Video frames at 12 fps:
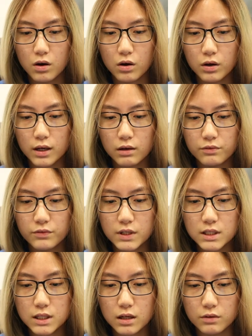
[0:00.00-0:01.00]
On our
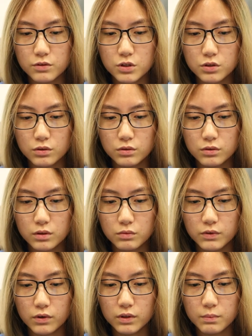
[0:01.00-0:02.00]
first day of shoot,
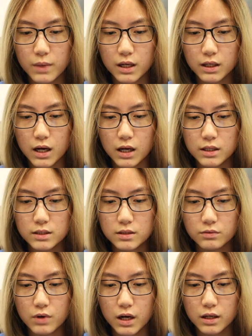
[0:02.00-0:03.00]
with all the main cast,
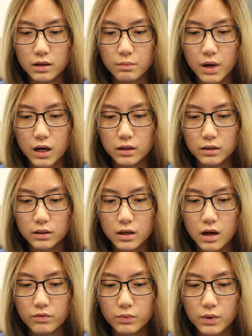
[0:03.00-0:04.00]
Ryan and Mark,
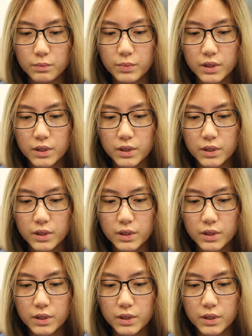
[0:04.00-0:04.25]
everyone